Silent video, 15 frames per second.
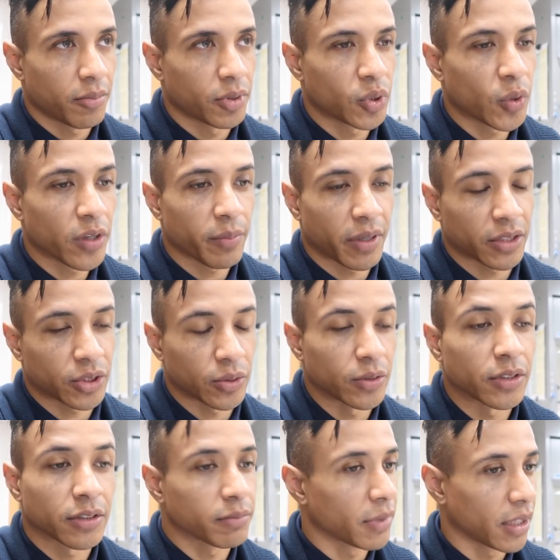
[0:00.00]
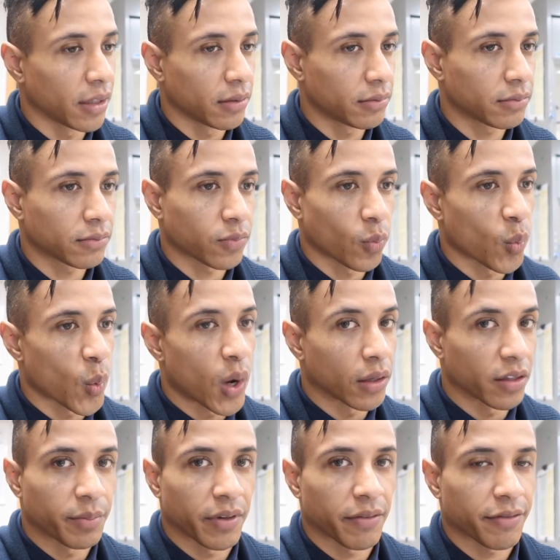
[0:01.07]
majority of my students made
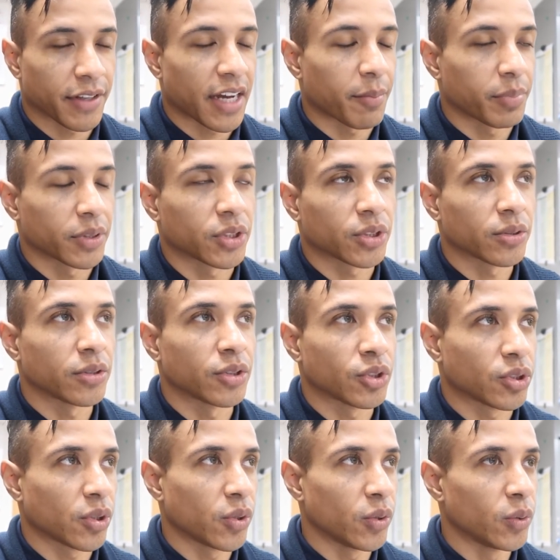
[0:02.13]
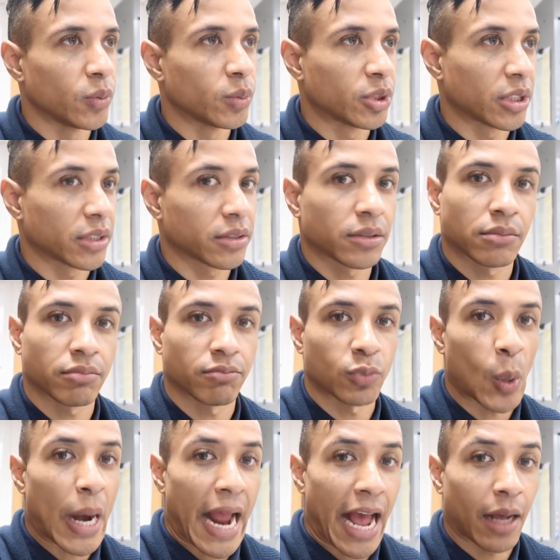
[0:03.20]
well above that, but students who just
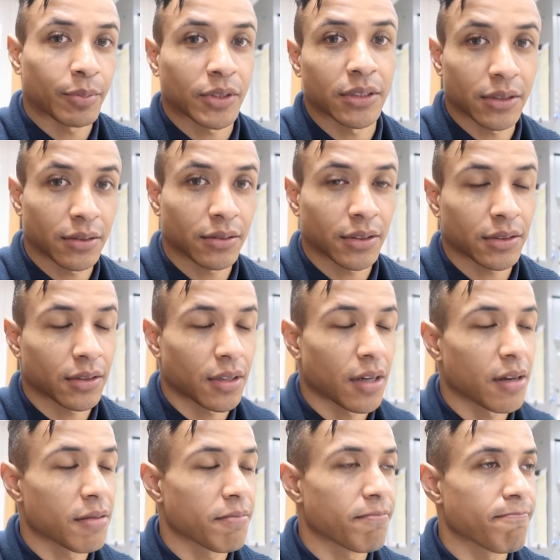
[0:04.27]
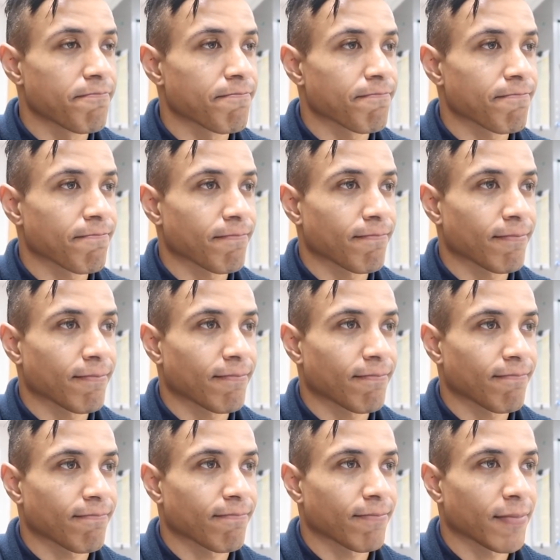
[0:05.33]
were absent um,
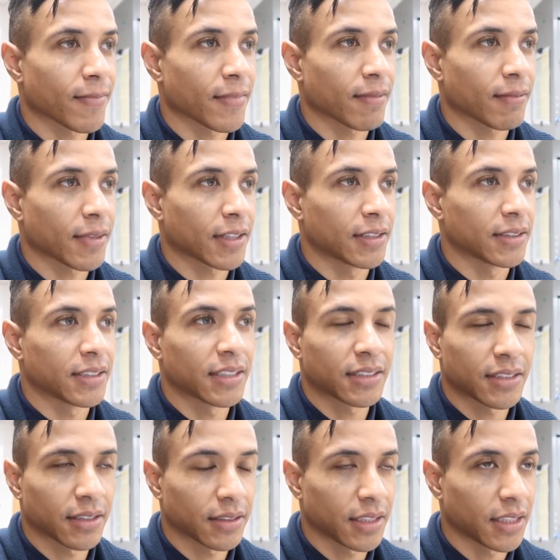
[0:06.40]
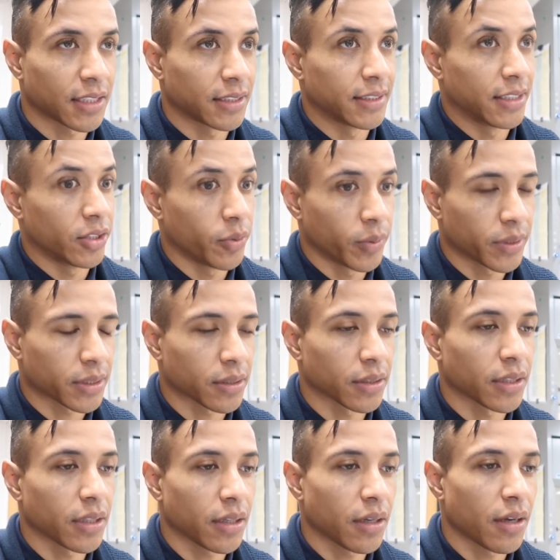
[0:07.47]
consistently and
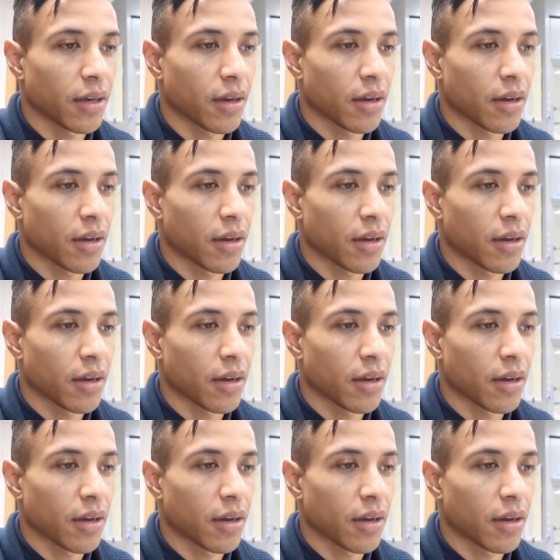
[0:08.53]
continuously,